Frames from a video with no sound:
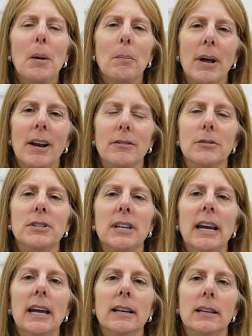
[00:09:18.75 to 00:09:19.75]
But
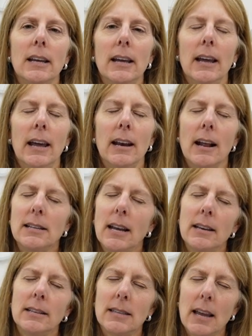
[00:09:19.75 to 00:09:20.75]
understand, and I
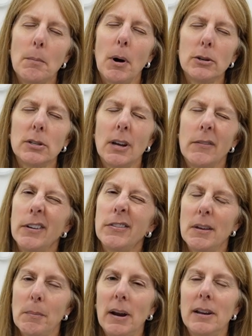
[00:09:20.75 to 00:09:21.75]
say March
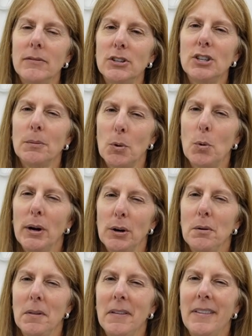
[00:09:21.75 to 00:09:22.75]
7th, they might even ship
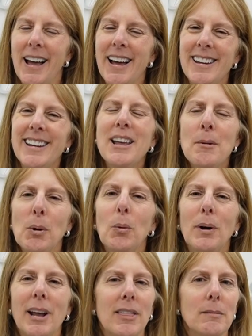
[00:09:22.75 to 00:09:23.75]
quicker than that, but
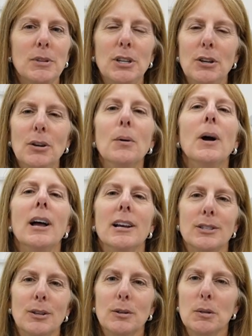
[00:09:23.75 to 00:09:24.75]
we'll get them to you
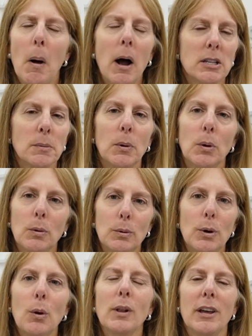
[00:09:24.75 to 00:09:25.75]
as soon as possible,
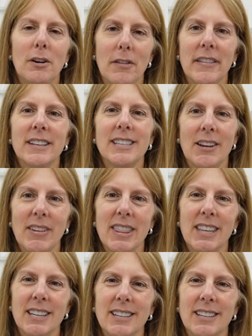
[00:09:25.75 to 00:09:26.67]
no later than the 7th.